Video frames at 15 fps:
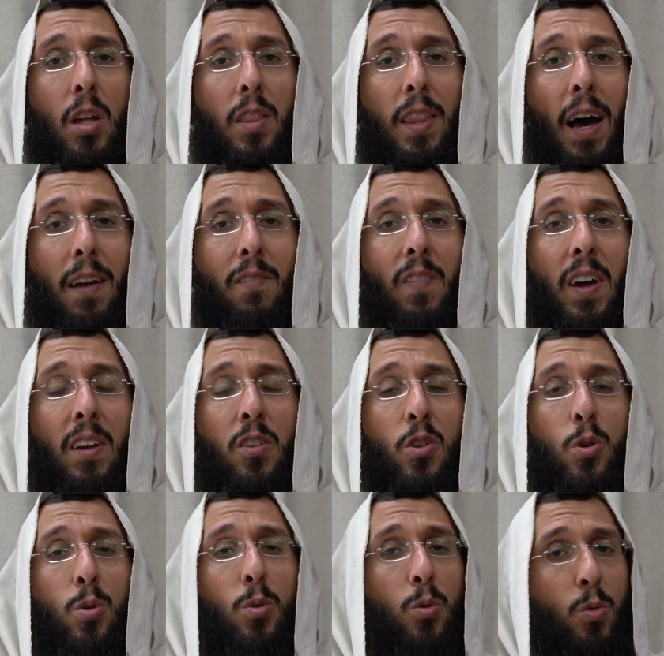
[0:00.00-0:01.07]
that when
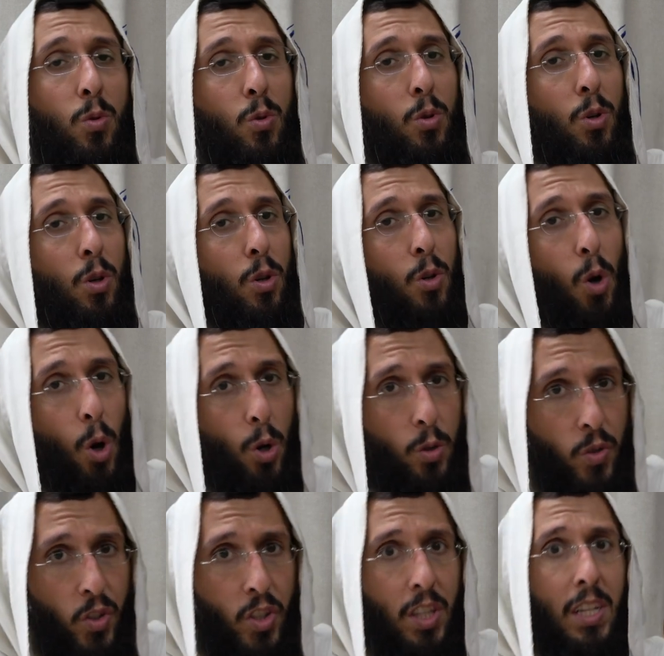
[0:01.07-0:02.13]
you go
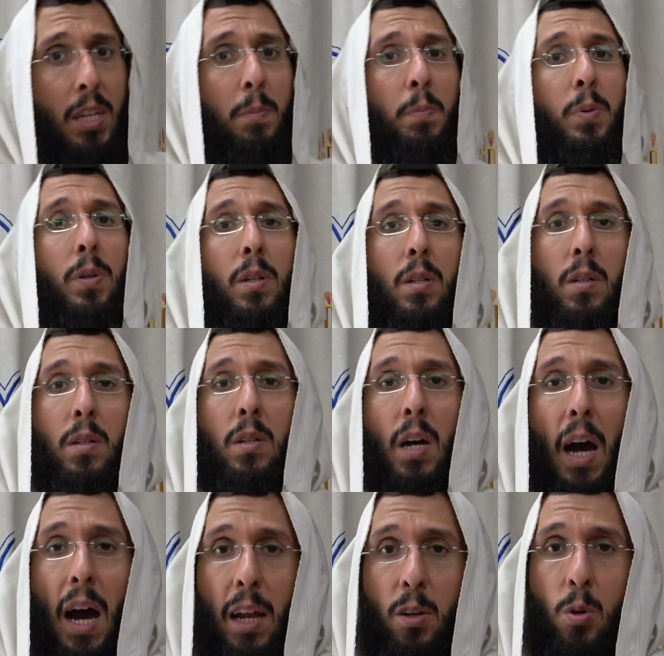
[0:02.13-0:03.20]
sleep
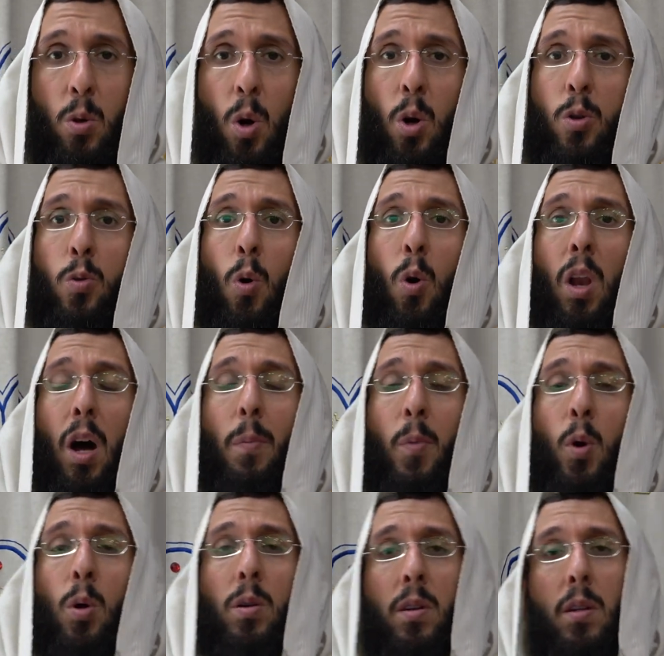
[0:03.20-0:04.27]
and you go to
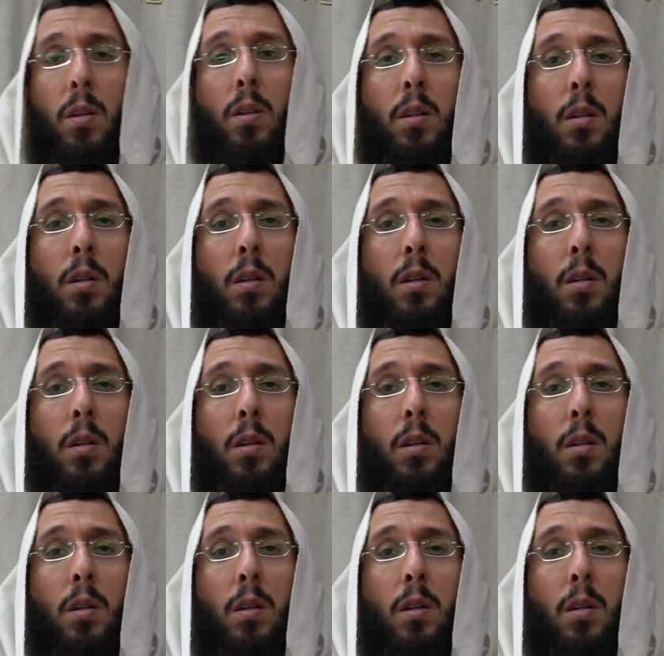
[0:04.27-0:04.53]
Olamot,